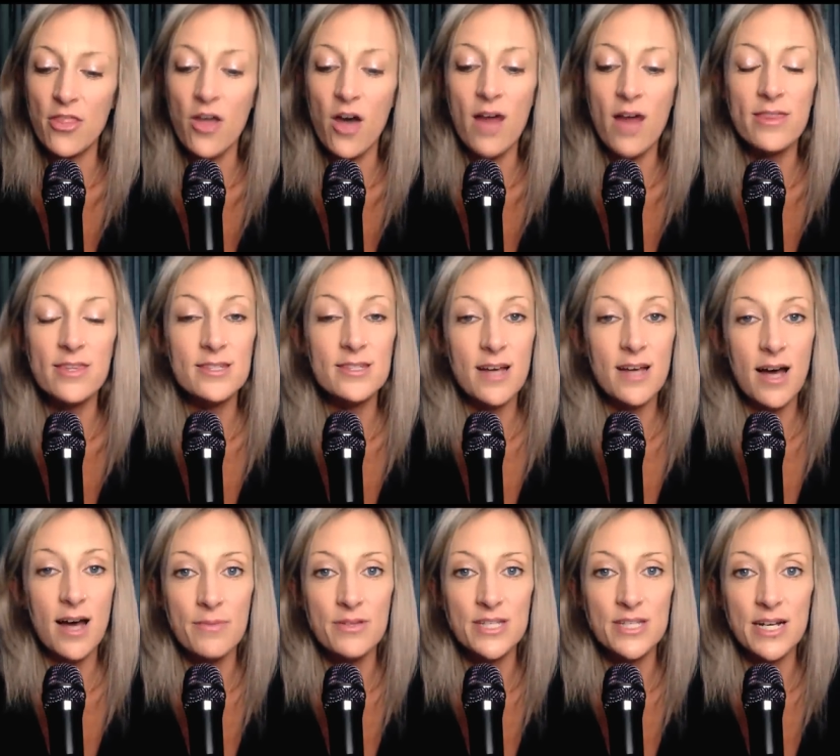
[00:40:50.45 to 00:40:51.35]
Thoth's
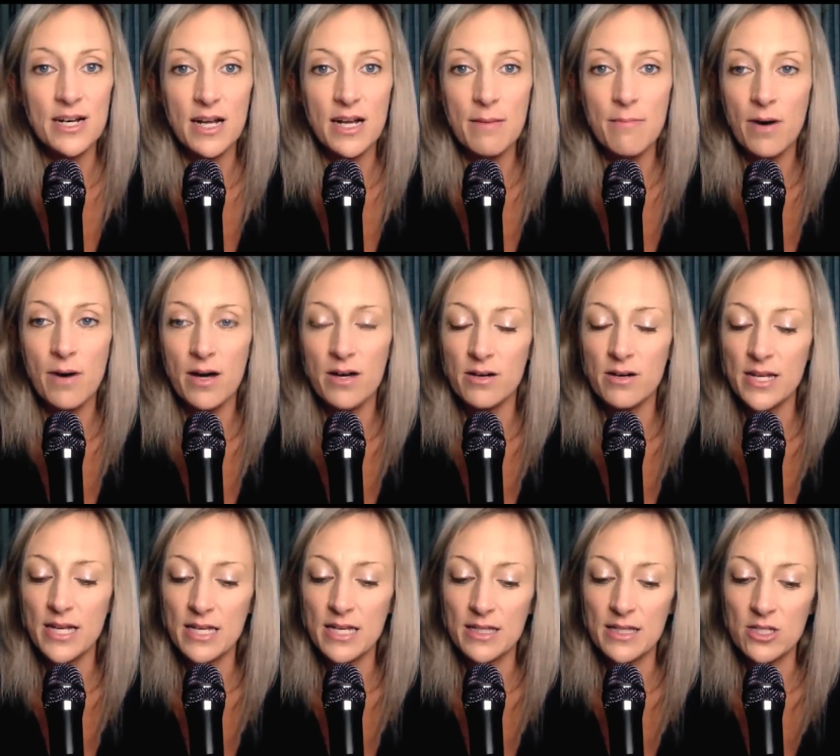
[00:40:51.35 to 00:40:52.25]
commentary in
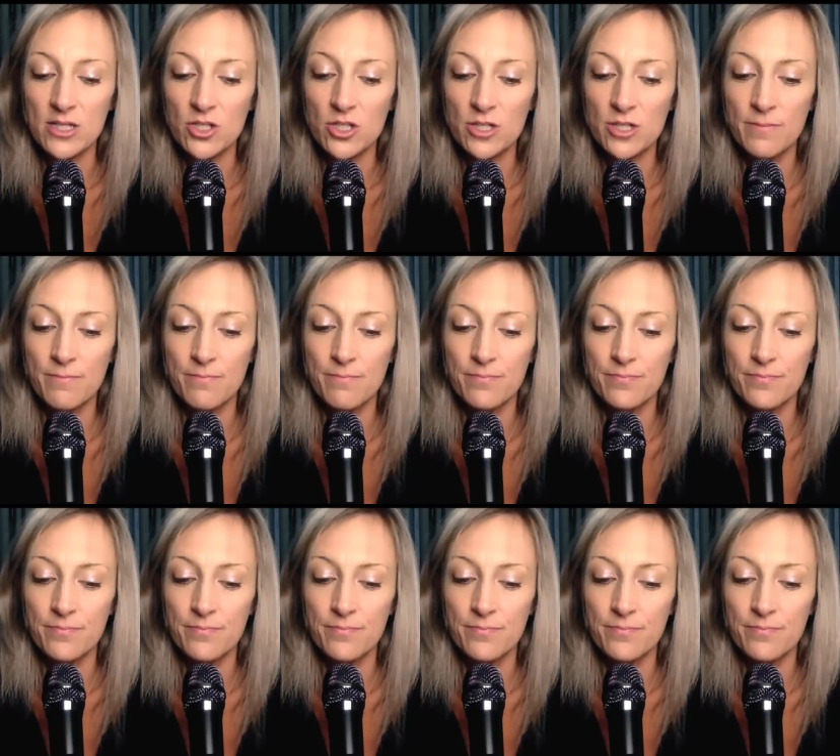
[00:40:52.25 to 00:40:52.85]
modern English.